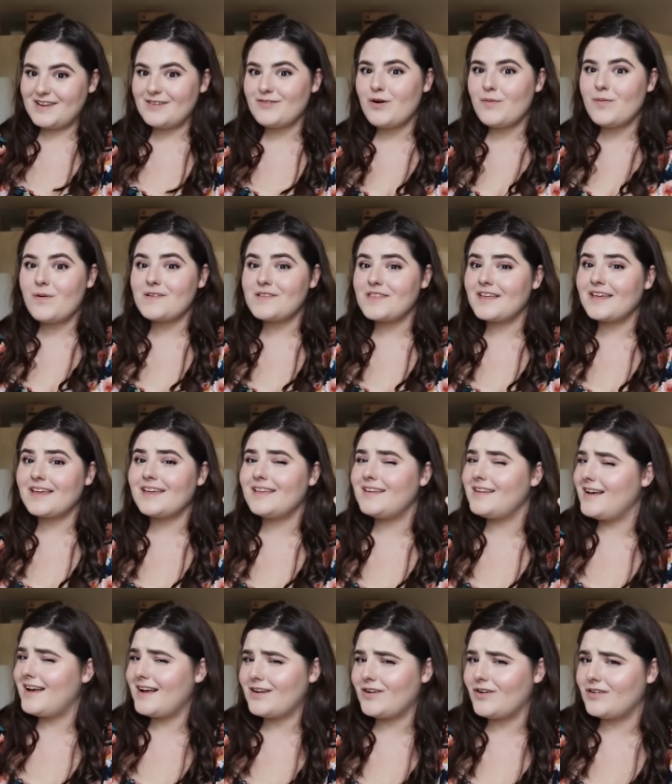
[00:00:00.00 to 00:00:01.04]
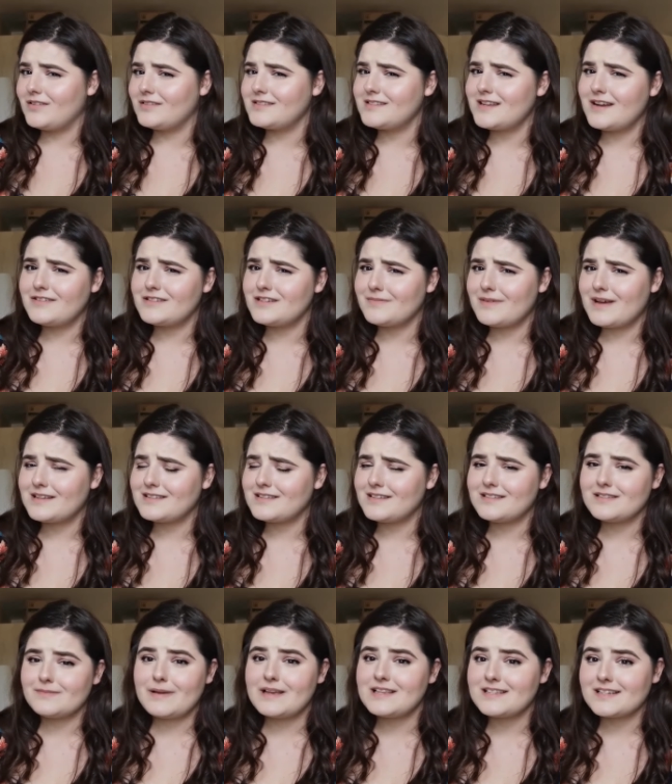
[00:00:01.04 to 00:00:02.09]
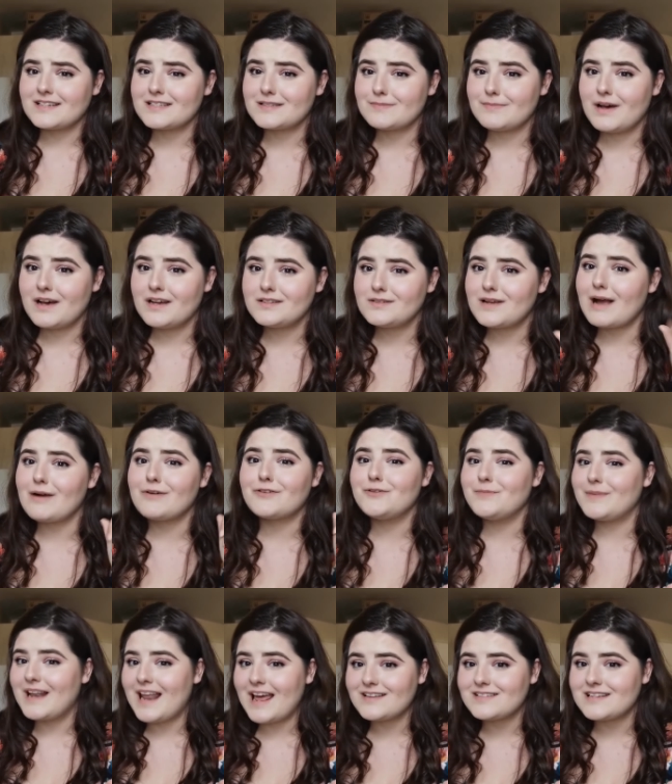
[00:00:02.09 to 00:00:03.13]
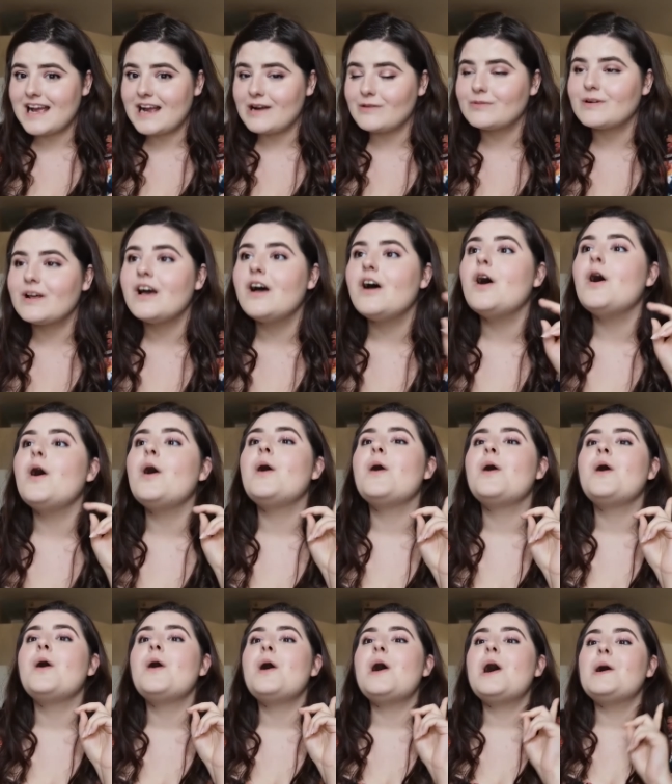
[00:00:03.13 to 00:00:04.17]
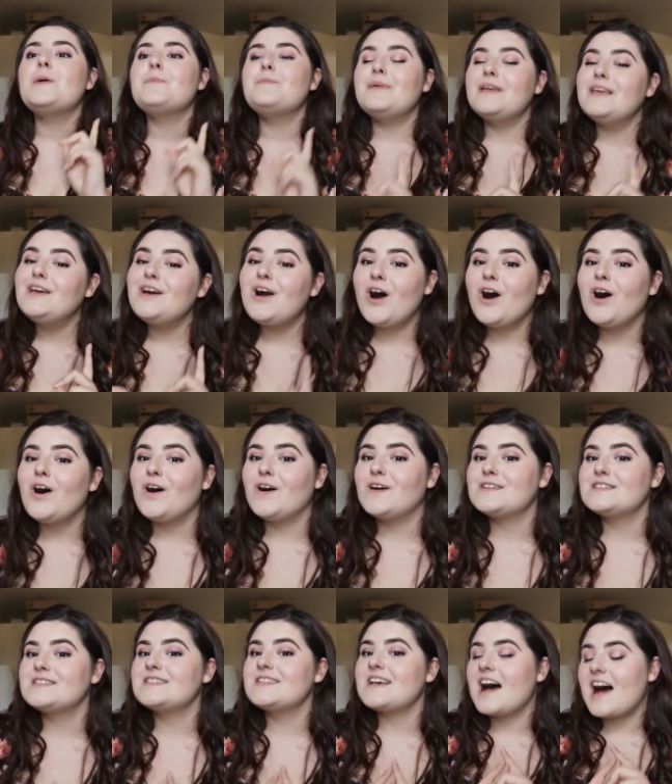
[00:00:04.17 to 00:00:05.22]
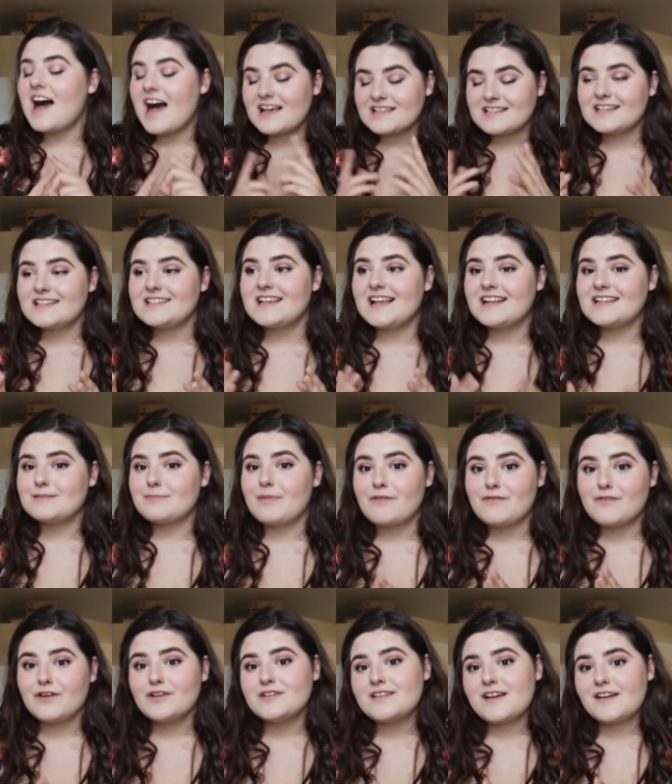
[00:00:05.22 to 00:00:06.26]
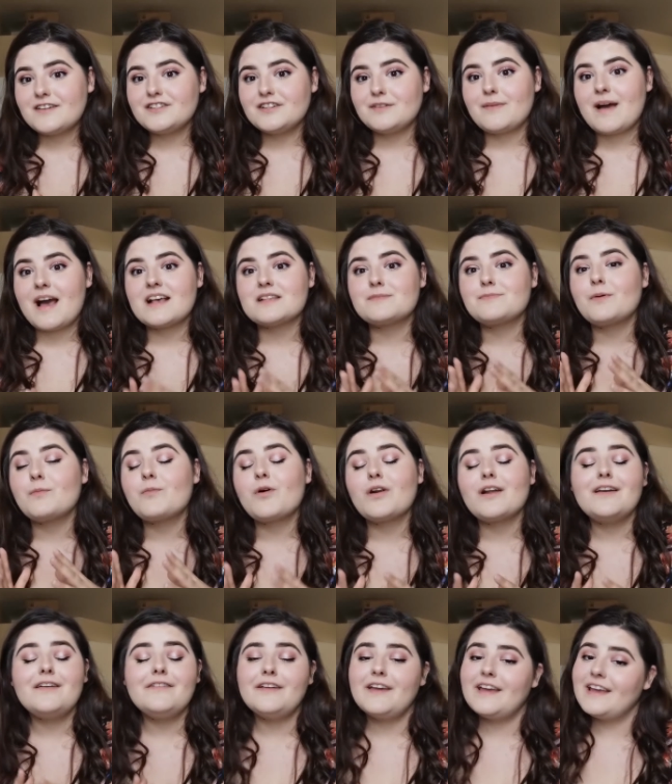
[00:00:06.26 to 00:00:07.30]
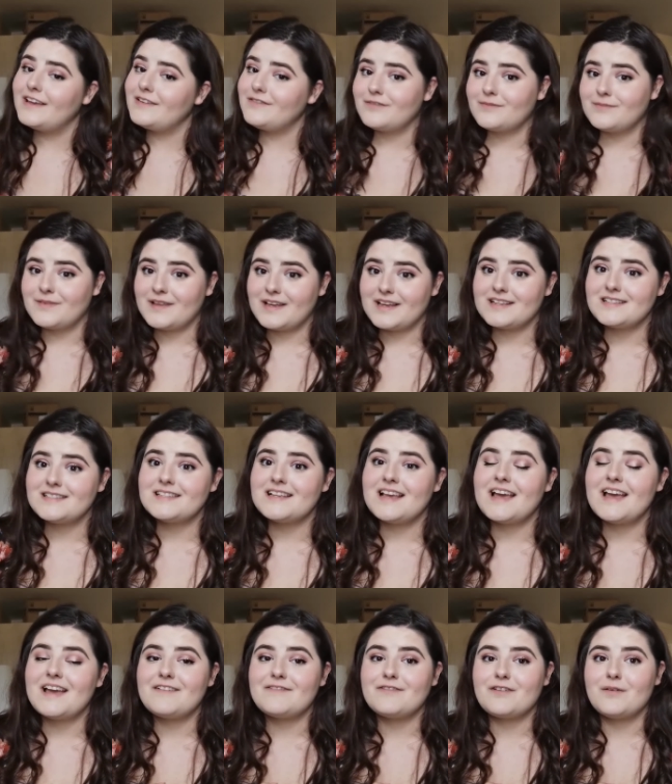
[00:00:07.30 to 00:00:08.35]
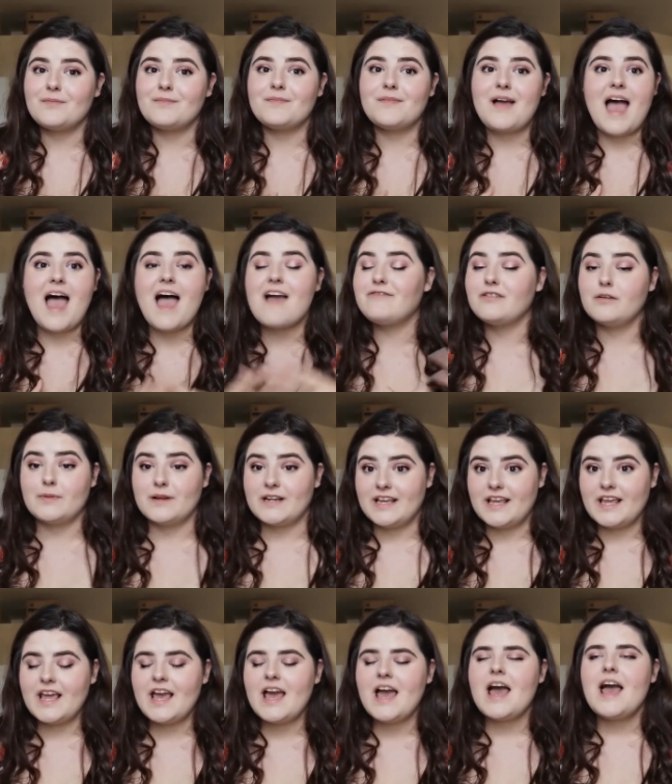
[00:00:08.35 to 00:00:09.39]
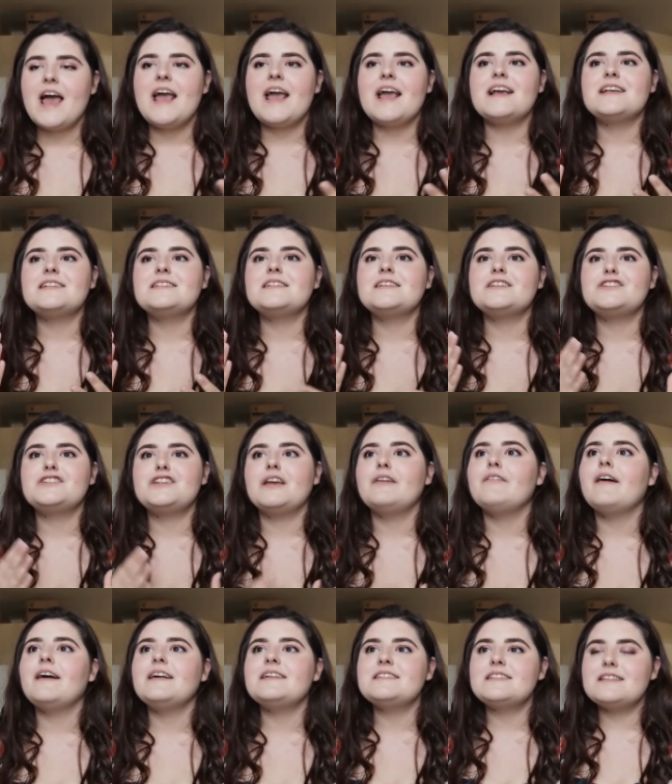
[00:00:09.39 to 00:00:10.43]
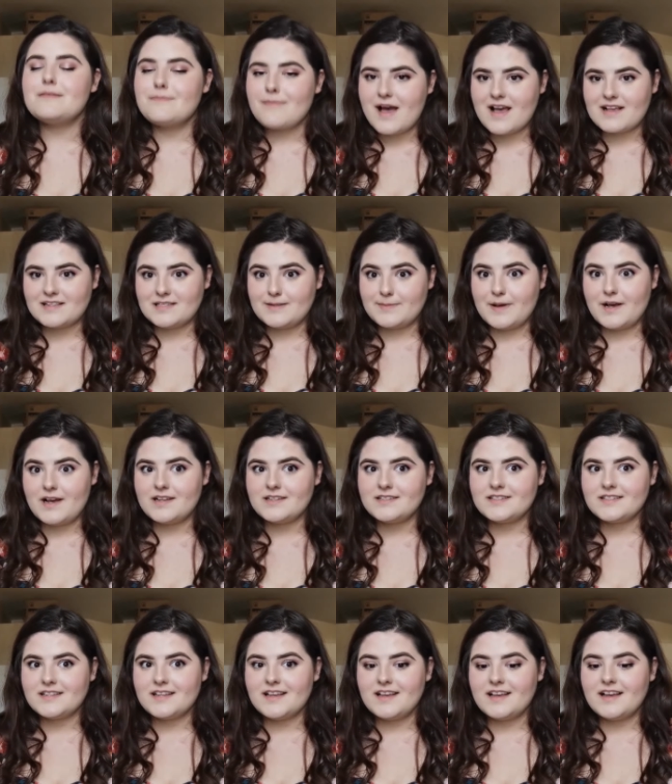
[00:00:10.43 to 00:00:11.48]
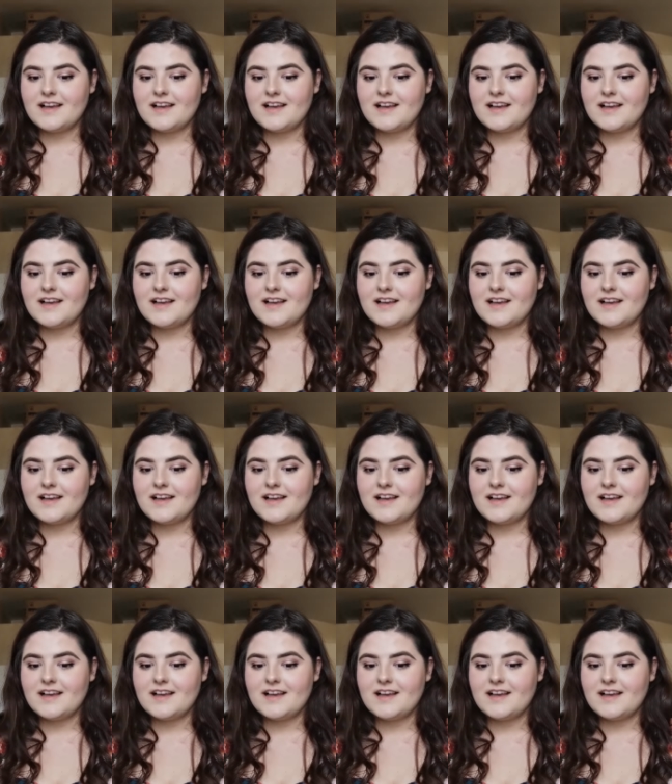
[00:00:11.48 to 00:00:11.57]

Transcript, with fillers: you're all probably thinking, hang on, Sarah J. Maas is amazing at smut, how could you be let down? Because, as I said, it's my first Sarah J. Maas, but what I have heard from this, from everybody, is that she writes the best smut.